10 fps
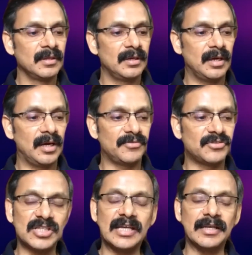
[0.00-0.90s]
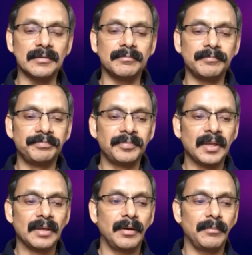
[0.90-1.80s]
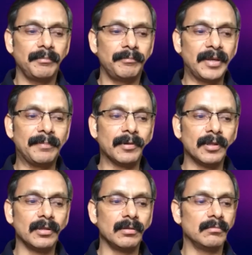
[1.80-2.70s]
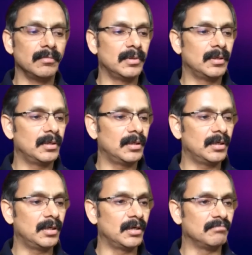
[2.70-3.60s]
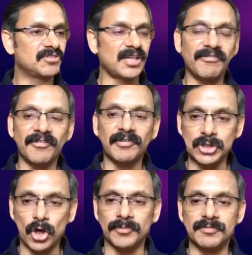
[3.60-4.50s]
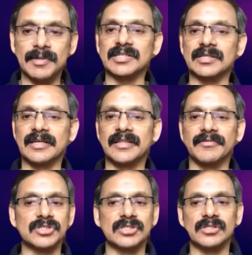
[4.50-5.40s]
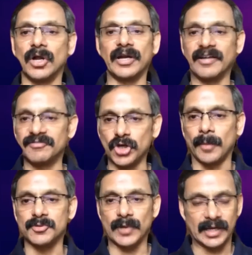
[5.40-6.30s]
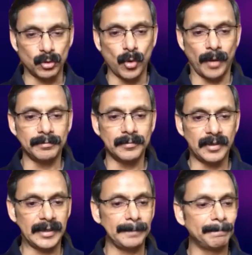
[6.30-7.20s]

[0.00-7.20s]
I've seen people suffer for jobs. Basically, there was not enough jobs when I grew up, right?